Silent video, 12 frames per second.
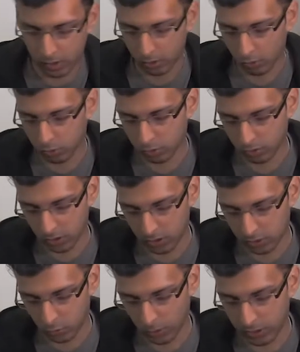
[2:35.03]

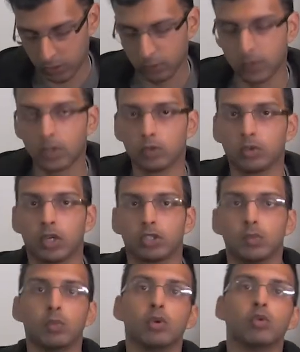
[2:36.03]
it's quite difficult to
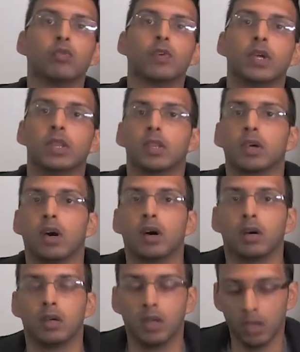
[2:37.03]
actually maneuver in the car.
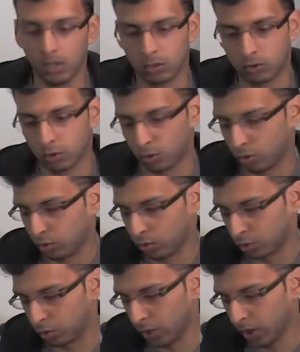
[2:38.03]

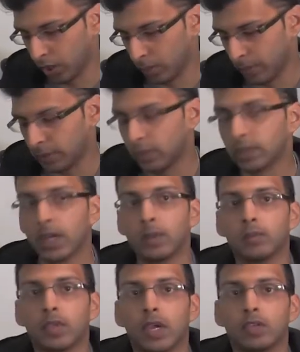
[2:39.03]
So many
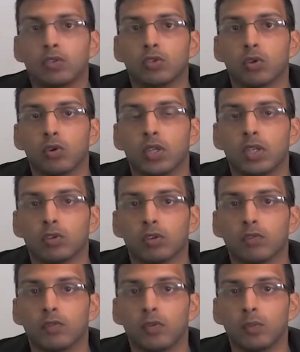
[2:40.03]
times I had to slowly sort
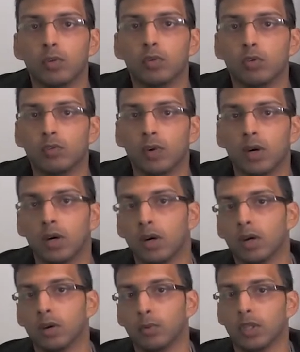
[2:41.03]
of maneuver
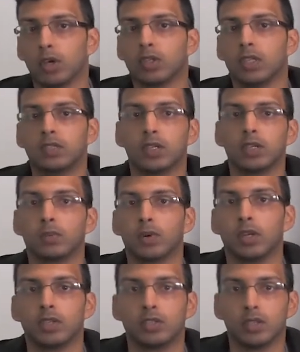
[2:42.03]
without hitting
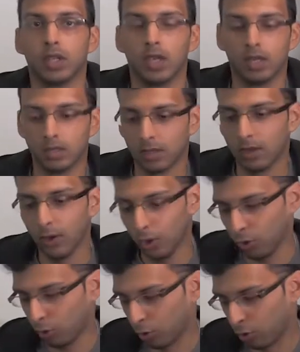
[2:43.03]
Pranesh in the head,
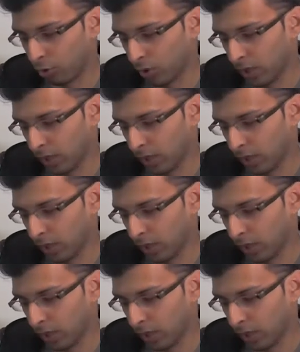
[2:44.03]
or